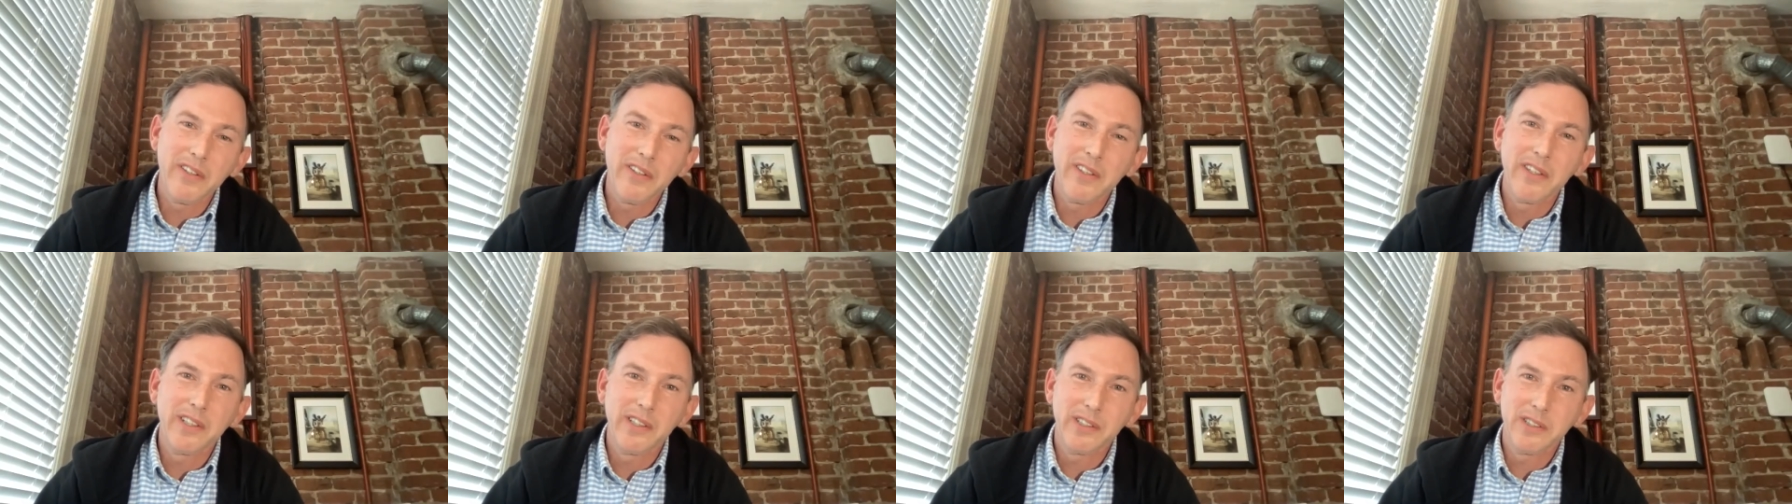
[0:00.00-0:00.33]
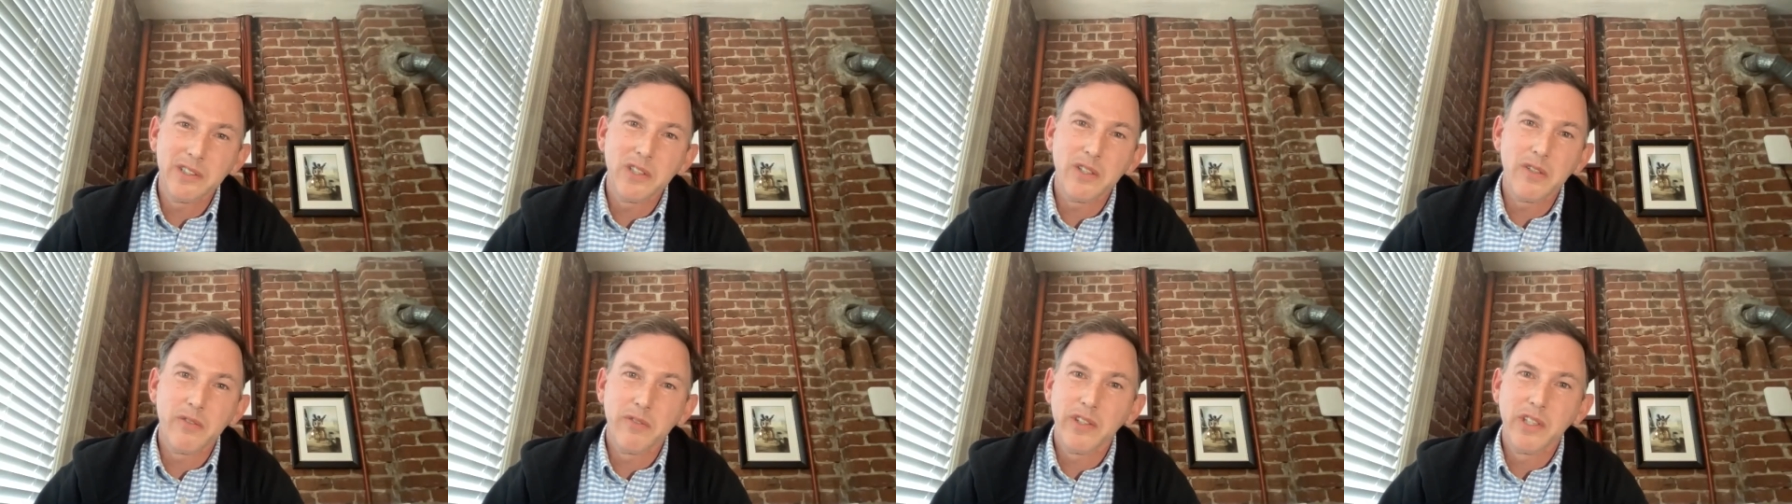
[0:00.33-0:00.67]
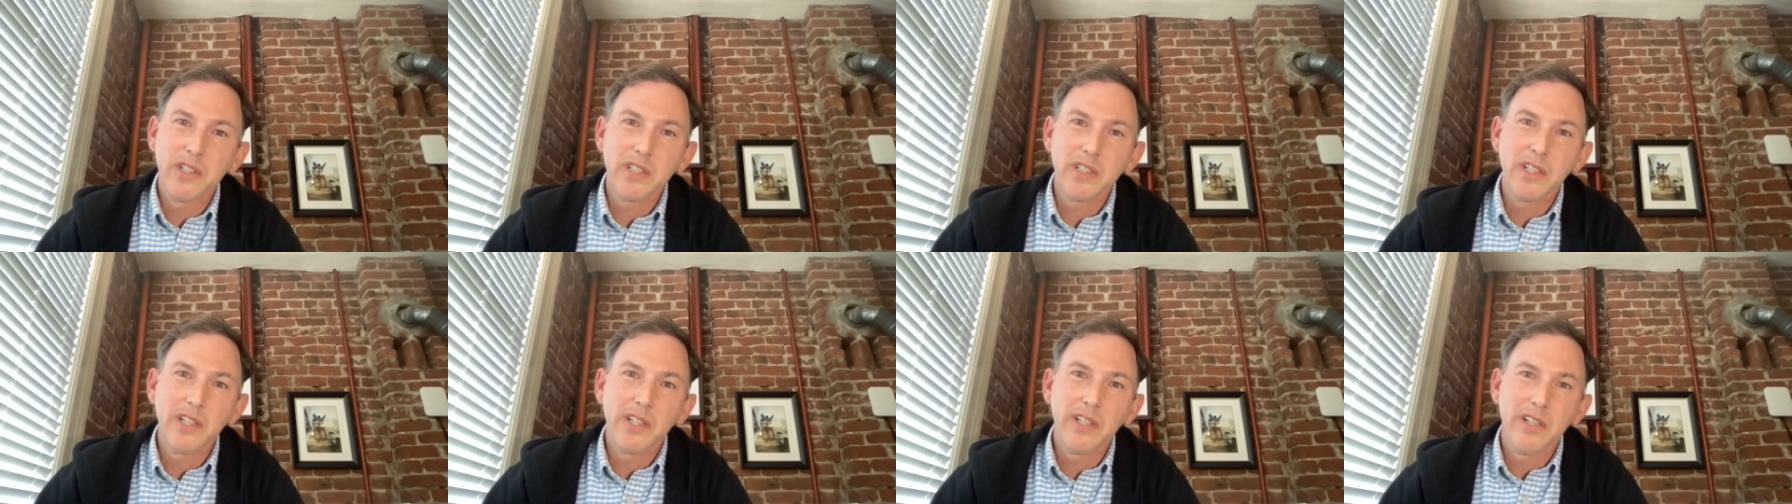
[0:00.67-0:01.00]
of things over
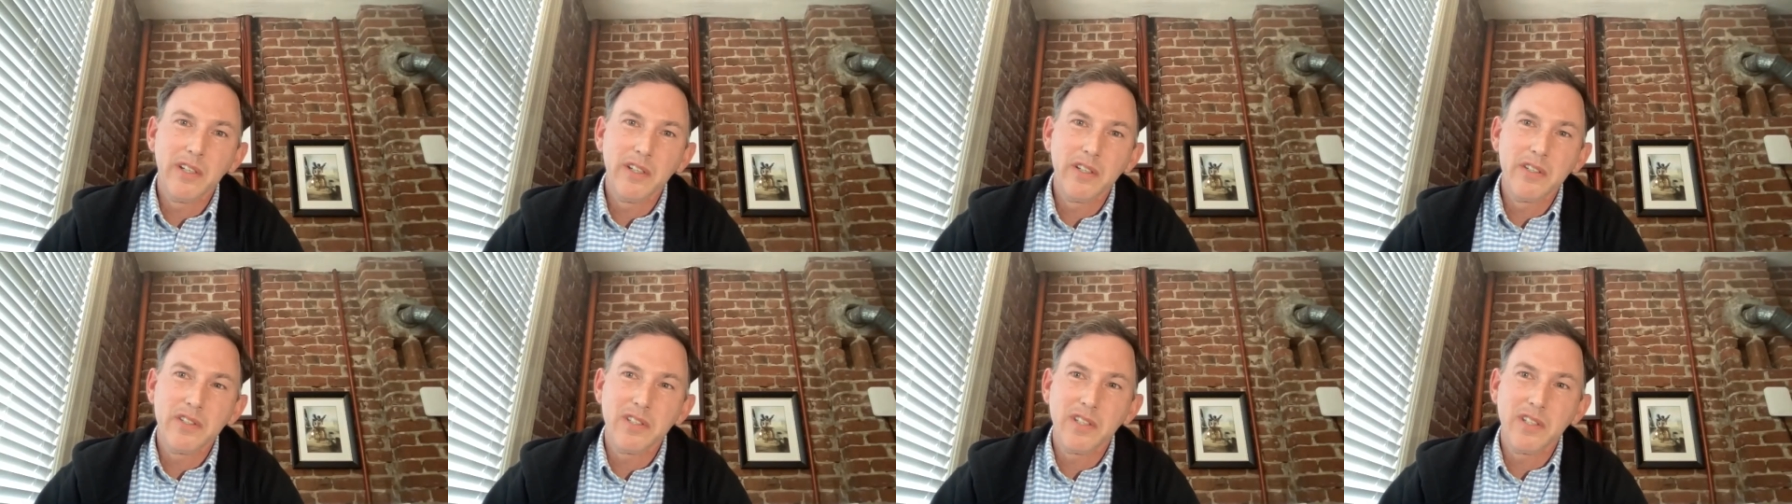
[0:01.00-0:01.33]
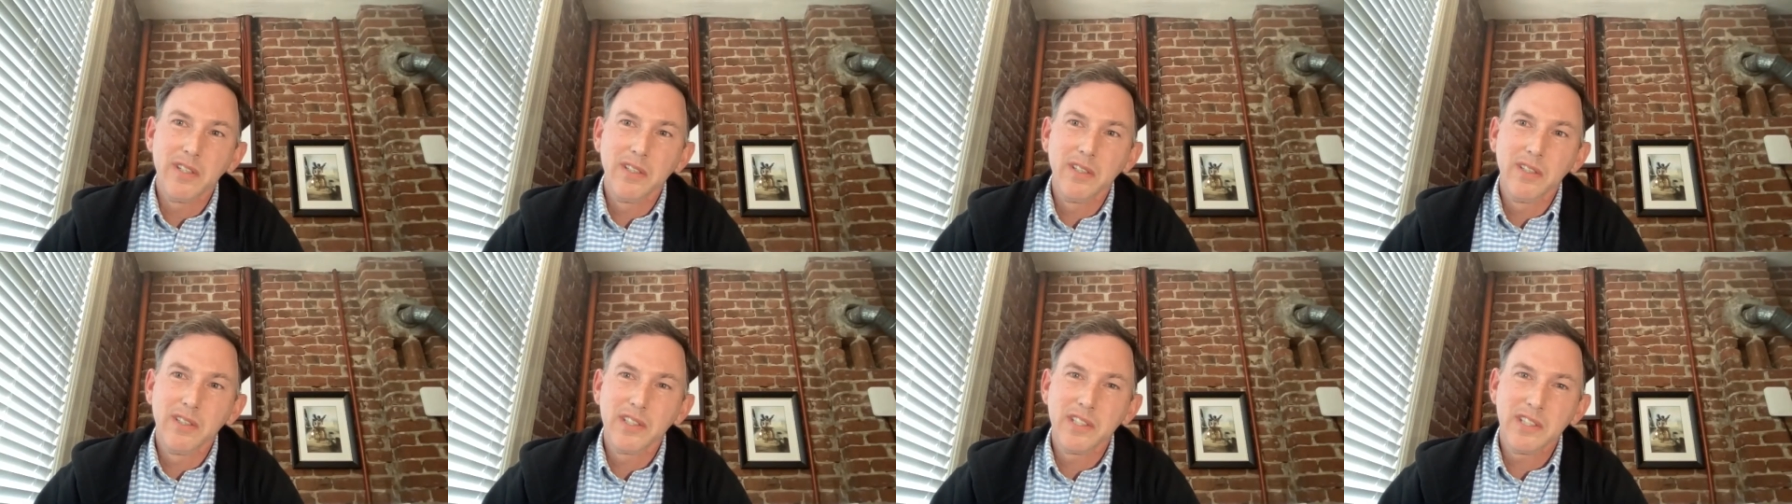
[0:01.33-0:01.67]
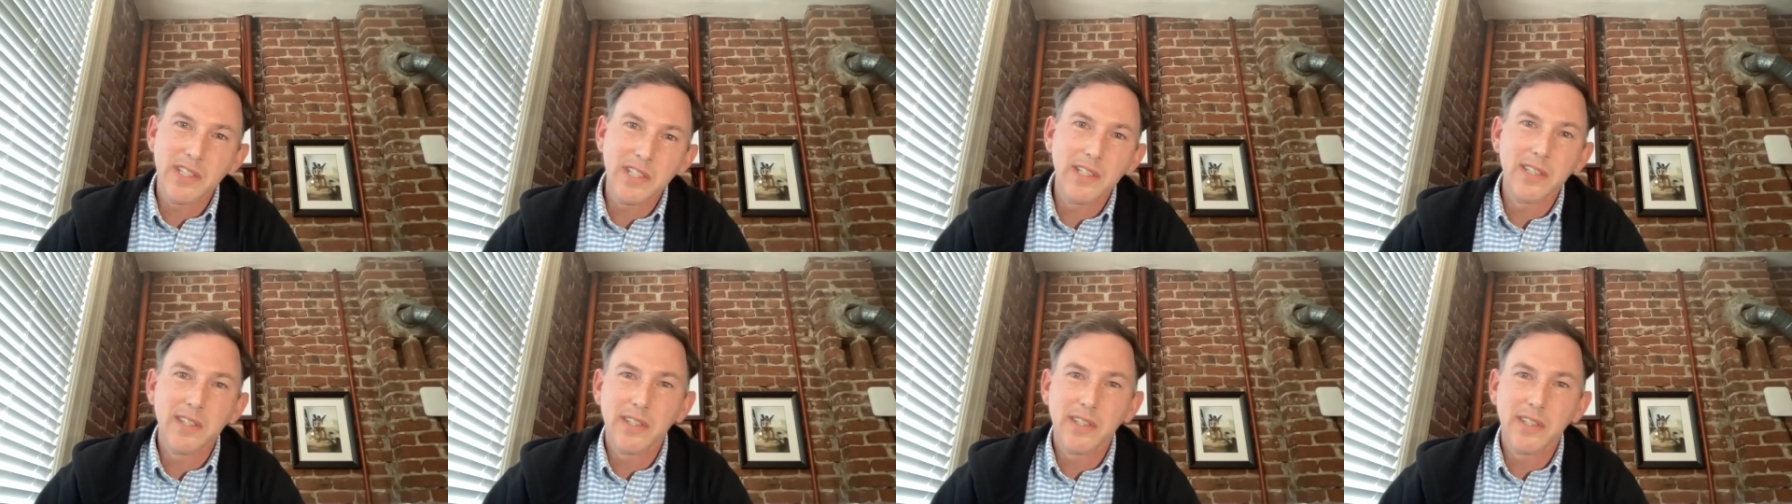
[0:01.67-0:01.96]
the years and seen